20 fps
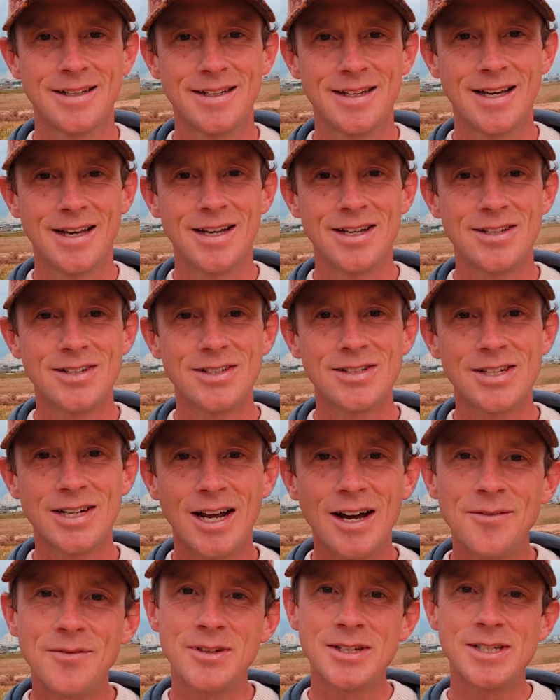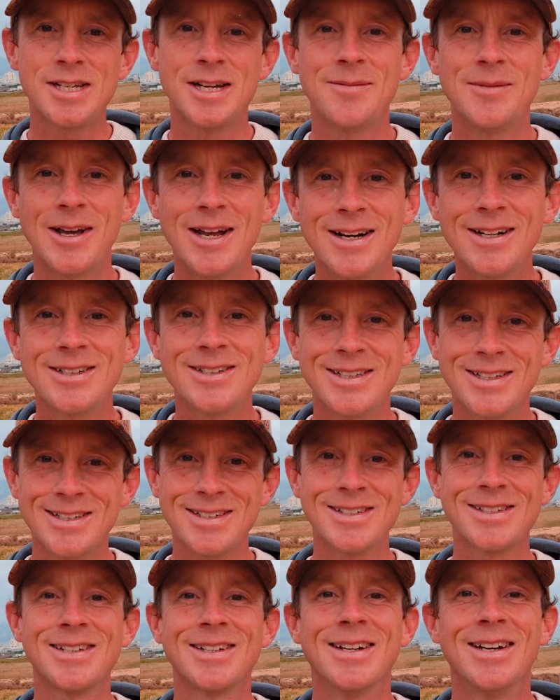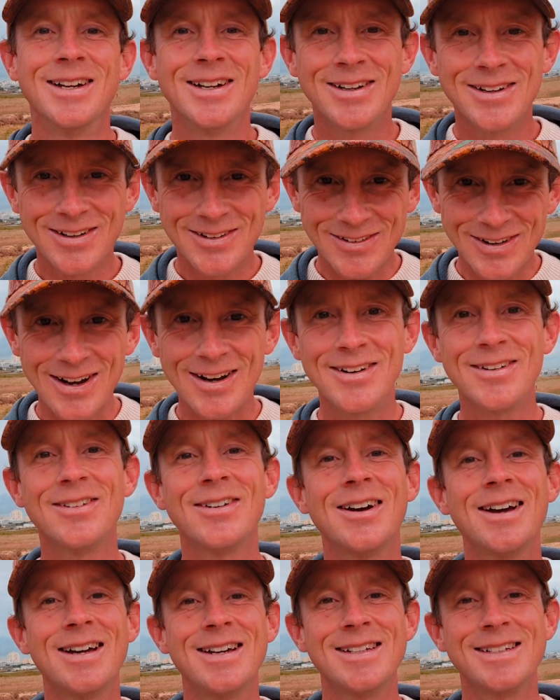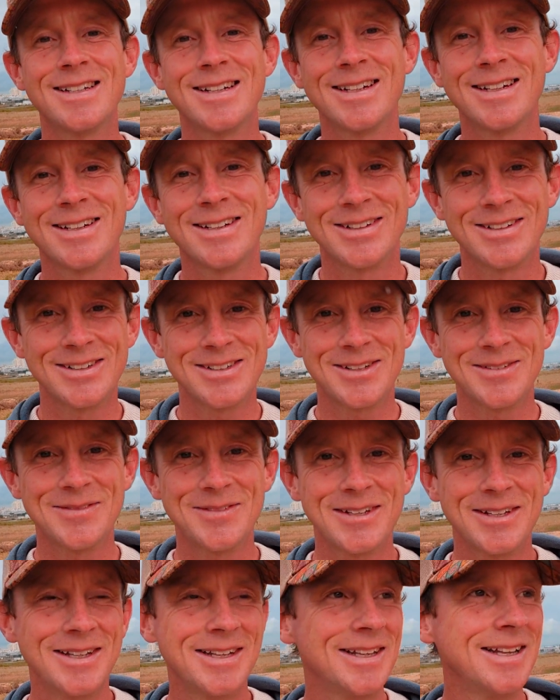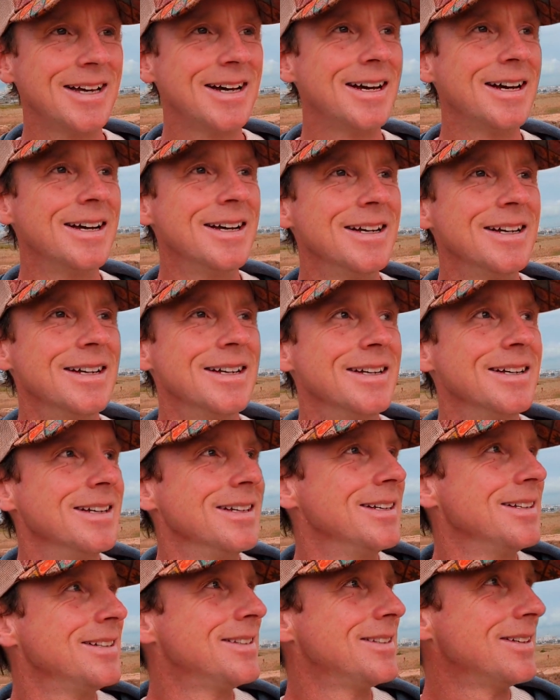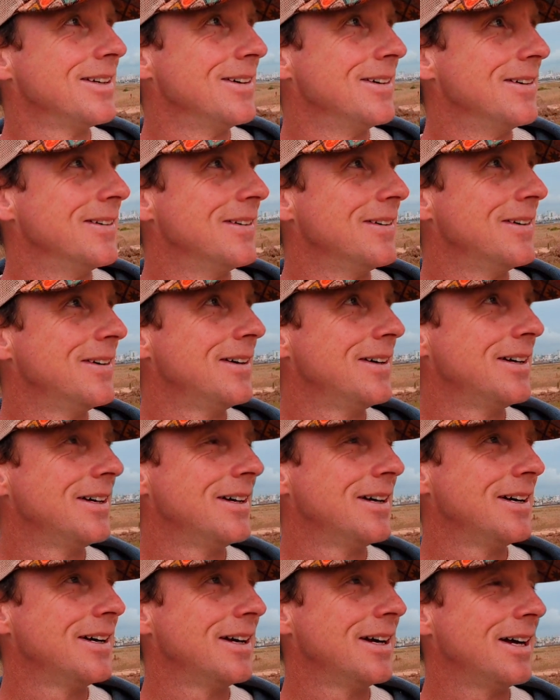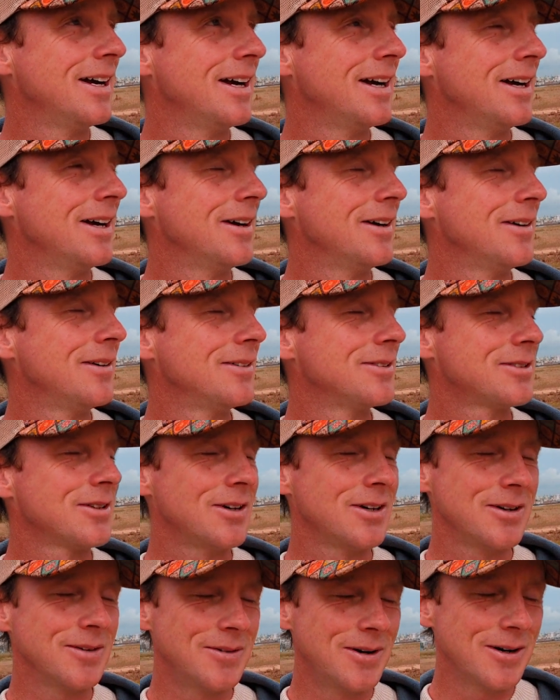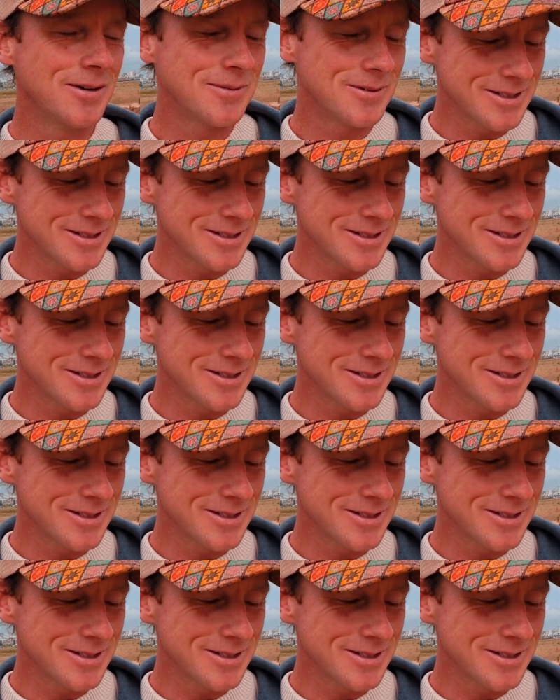it doesn't have the same energy as grand rising or something like that. So sorry, where